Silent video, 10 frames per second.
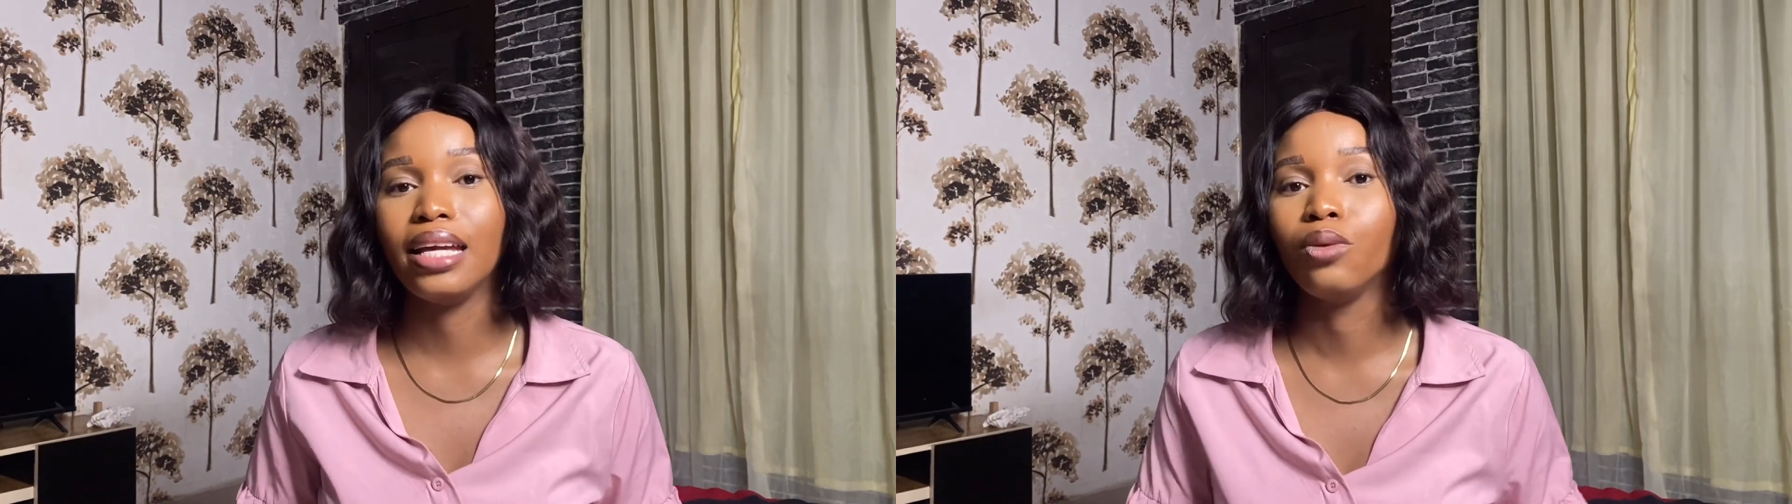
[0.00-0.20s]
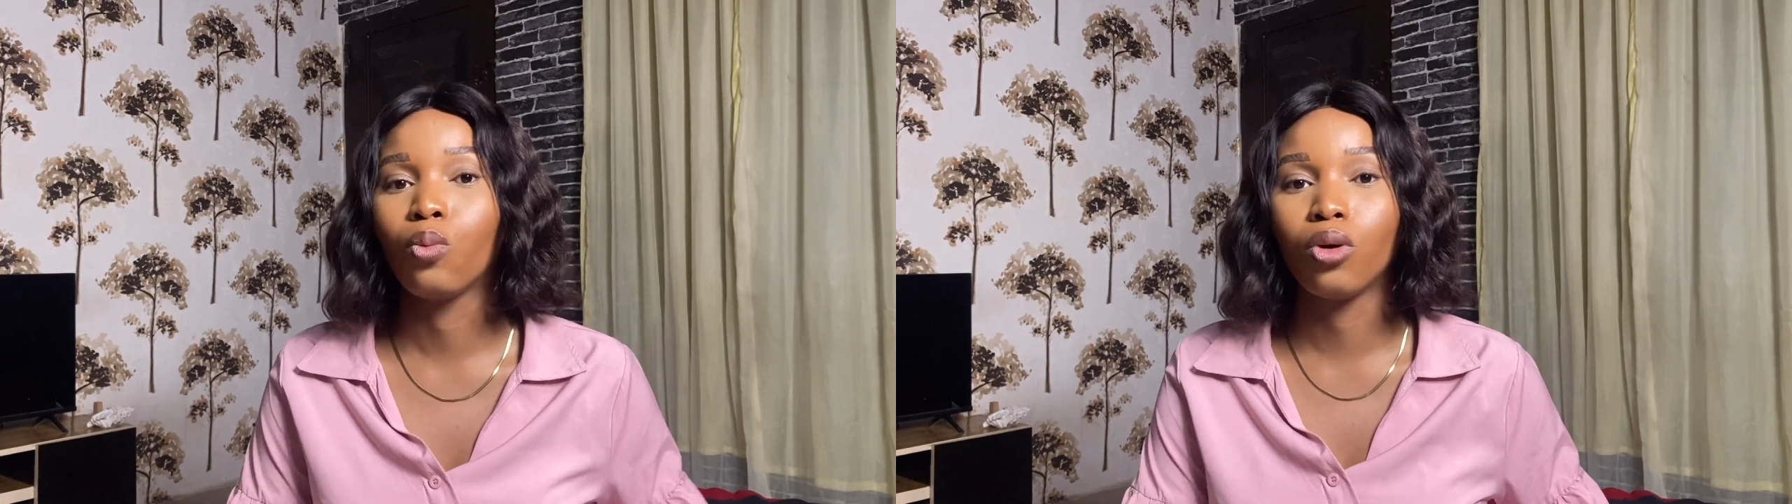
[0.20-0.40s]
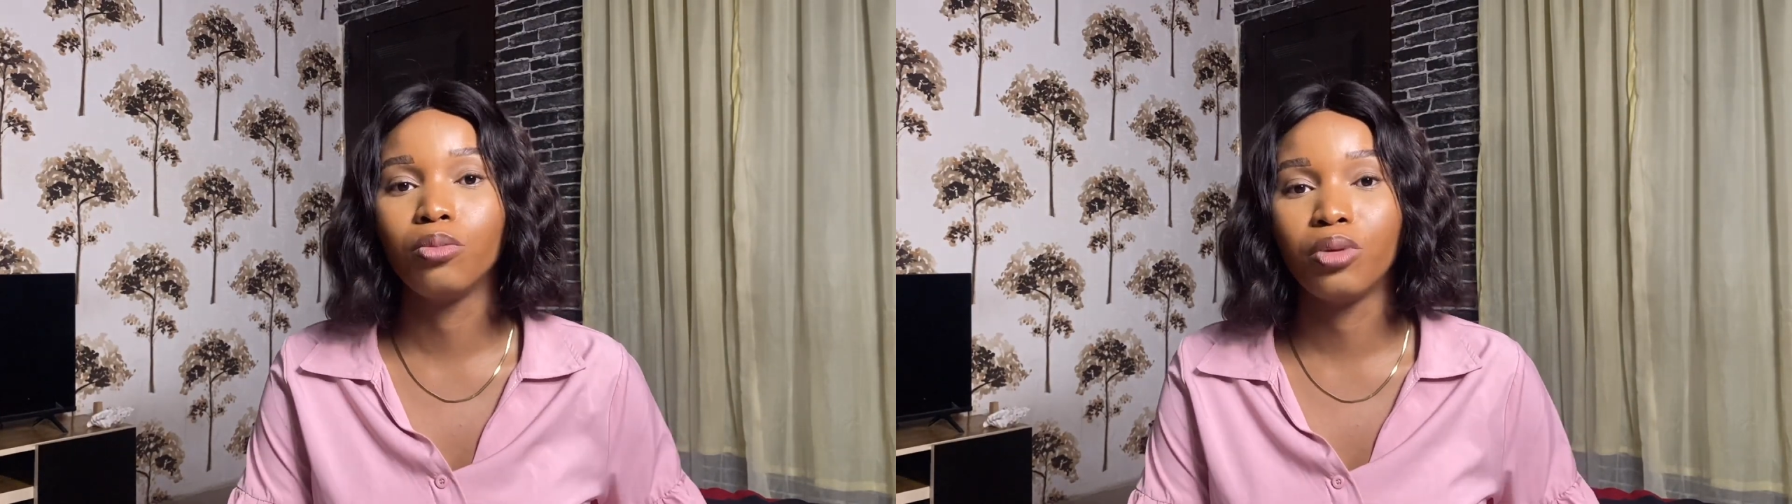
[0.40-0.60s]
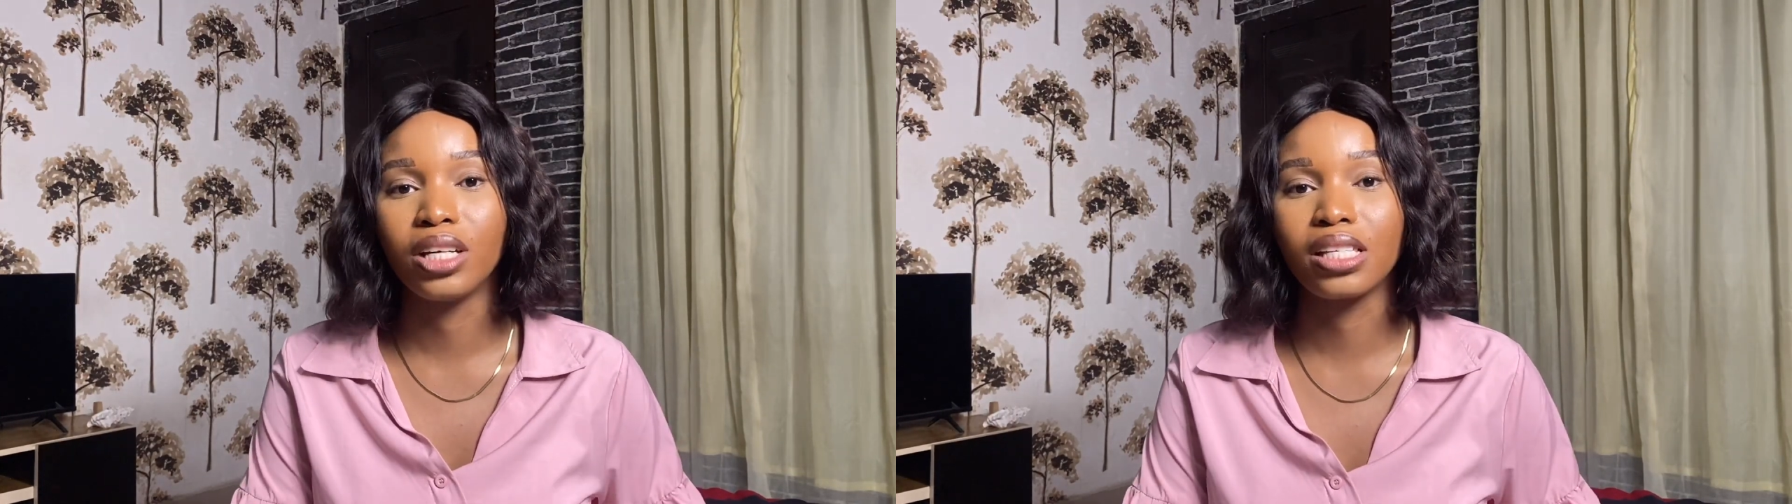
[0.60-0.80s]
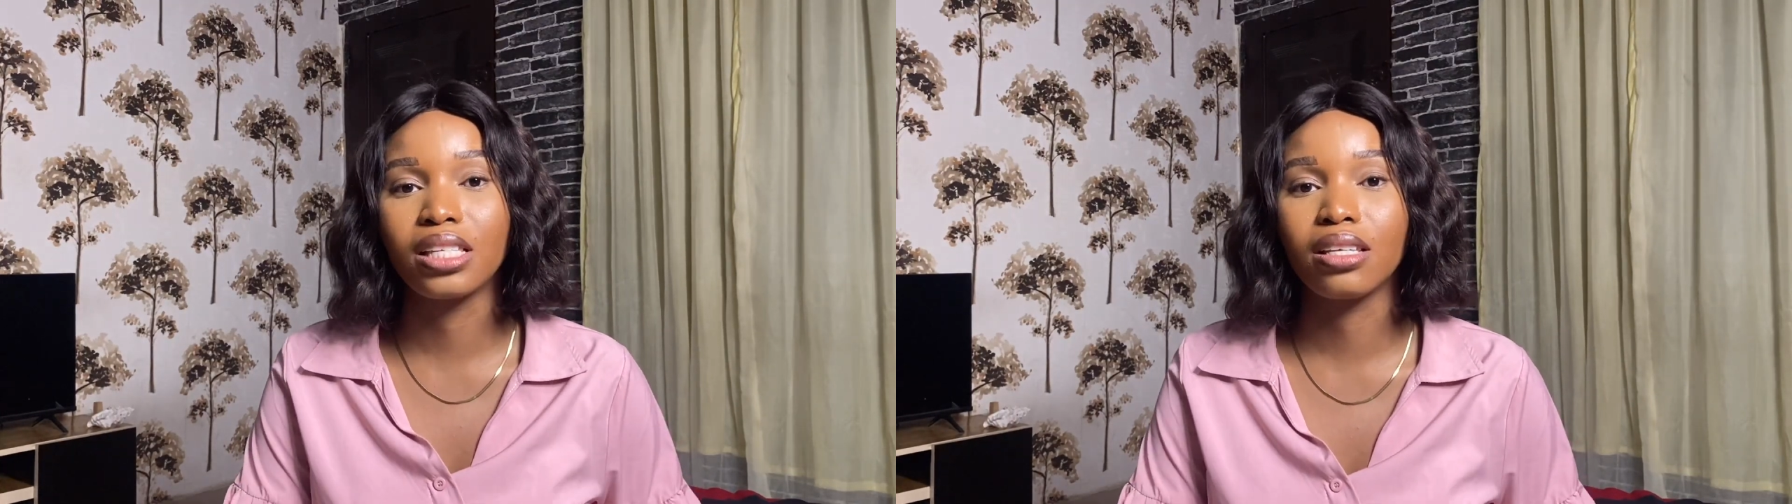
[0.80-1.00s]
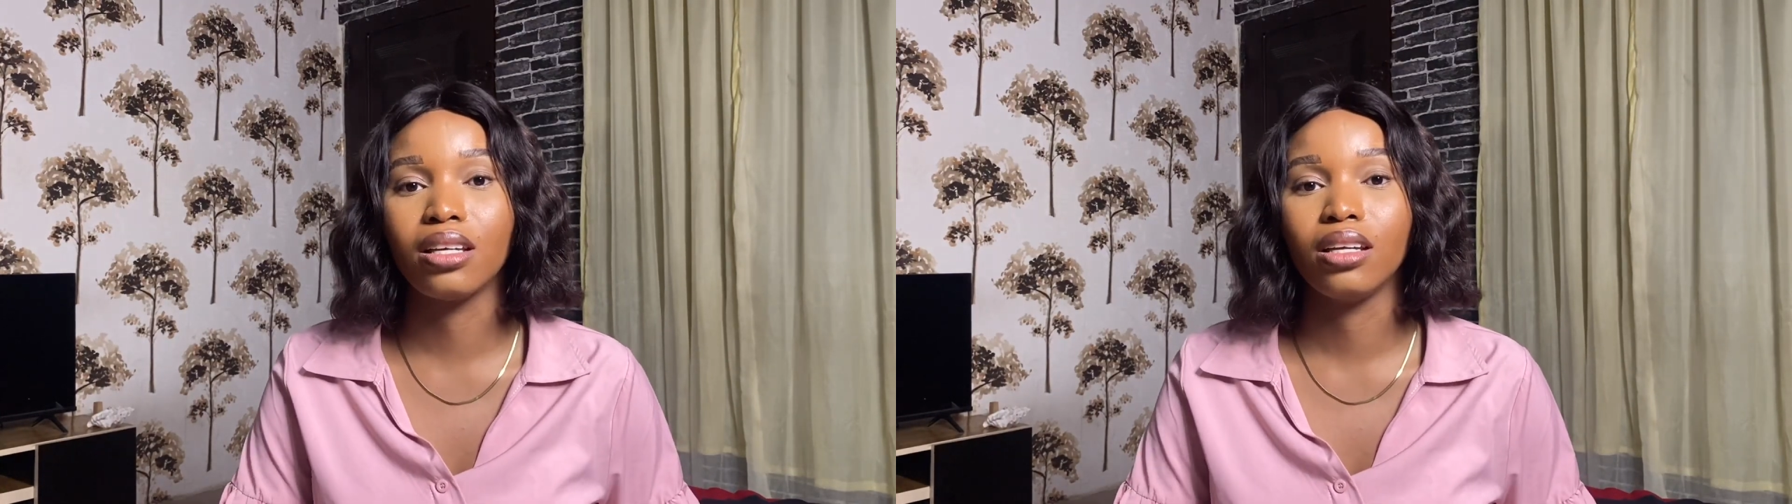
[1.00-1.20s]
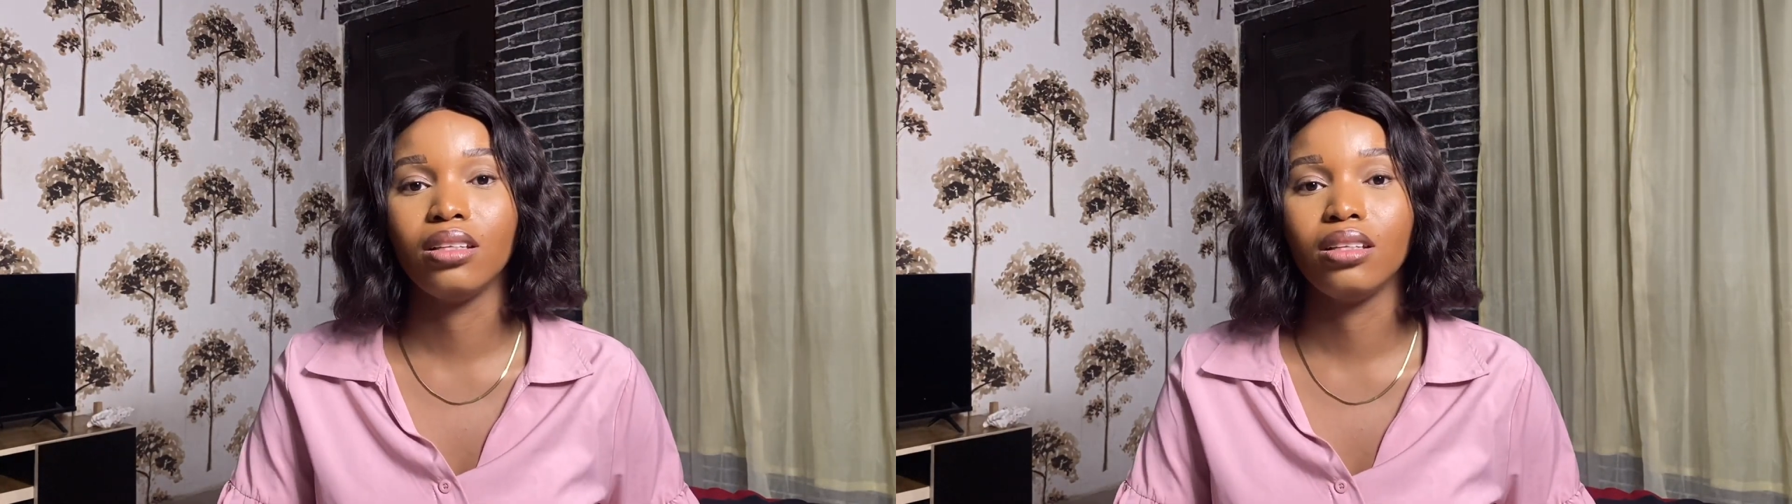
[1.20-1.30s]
in one breast,